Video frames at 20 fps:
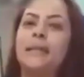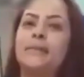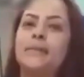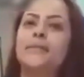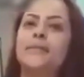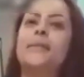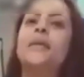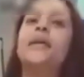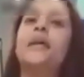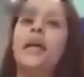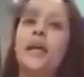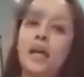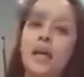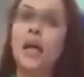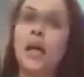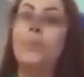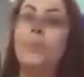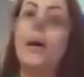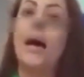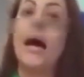Yeah. Why
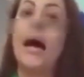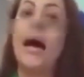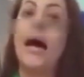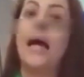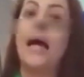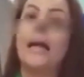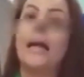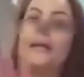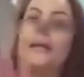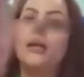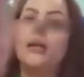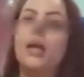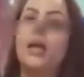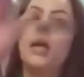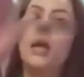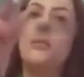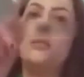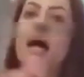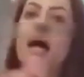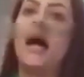don't you goodbye. call me a
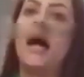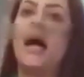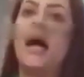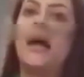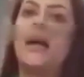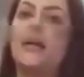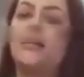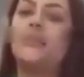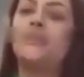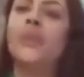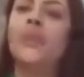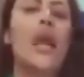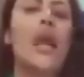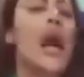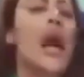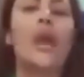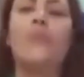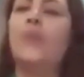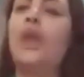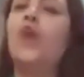supervisor? Goodbye. Why can't
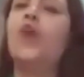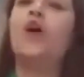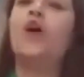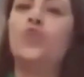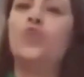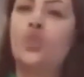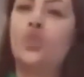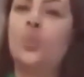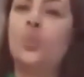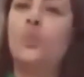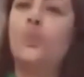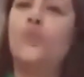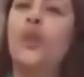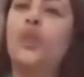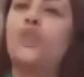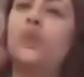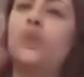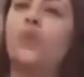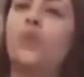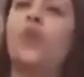you call I'm me a supervisor?
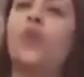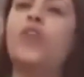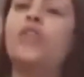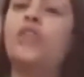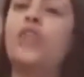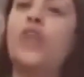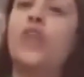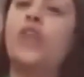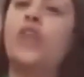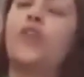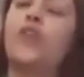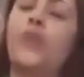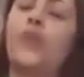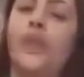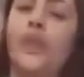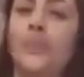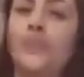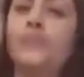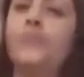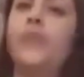supervisor? Why is that?
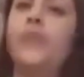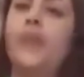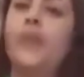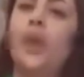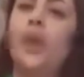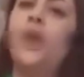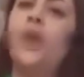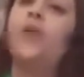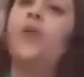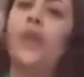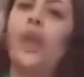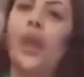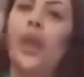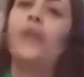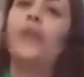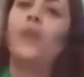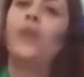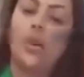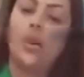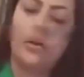Security. Call security
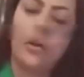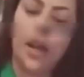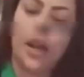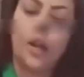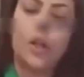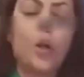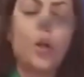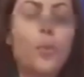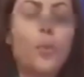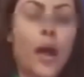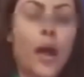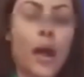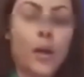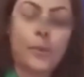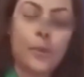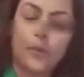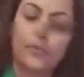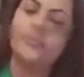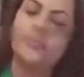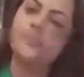okay. Let's call security,
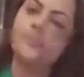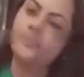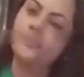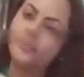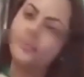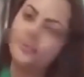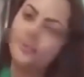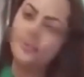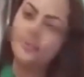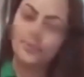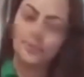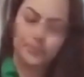no please.